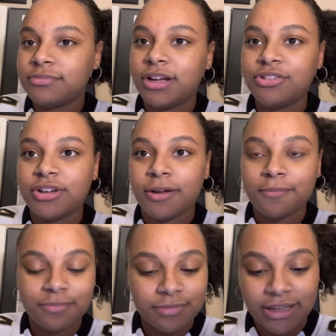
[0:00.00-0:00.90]
touchdown,
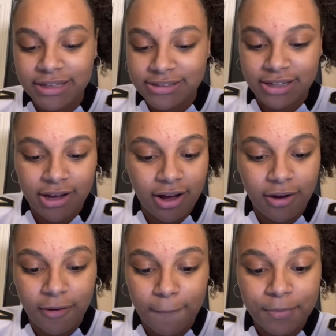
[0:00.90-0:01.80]
easy.
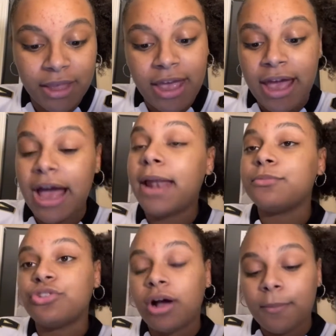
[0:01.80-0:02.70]
Adam
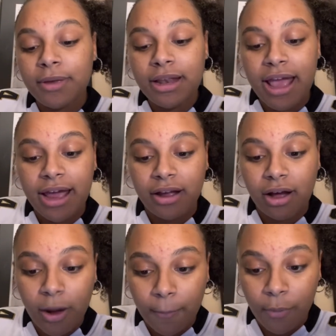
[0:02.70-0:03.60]
Trotman had a
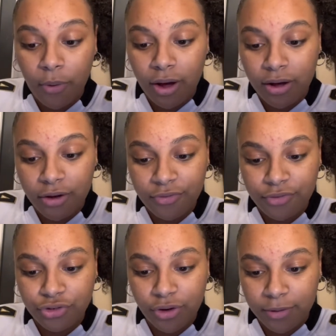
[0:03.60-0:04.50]
couple
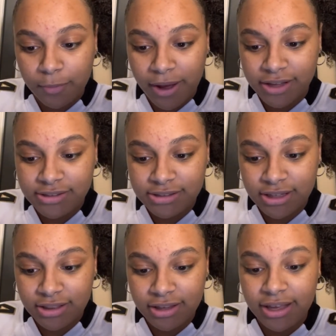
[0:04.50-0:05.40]
of dropped passes, I think.